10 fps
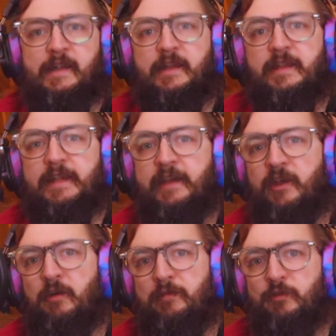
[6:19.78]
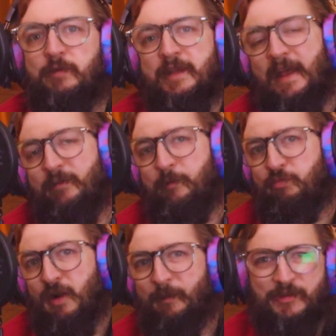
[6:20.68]
the end of the day, though, if you really have a
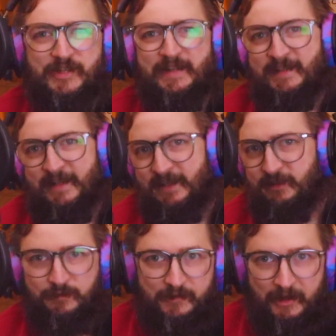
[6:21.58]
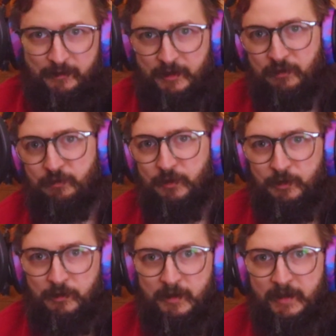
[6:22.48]
proper technique and you're following
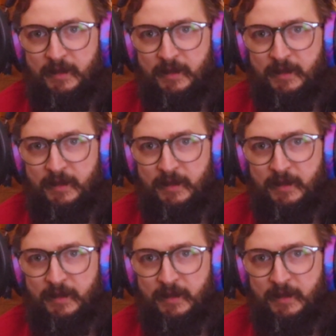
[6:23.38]
through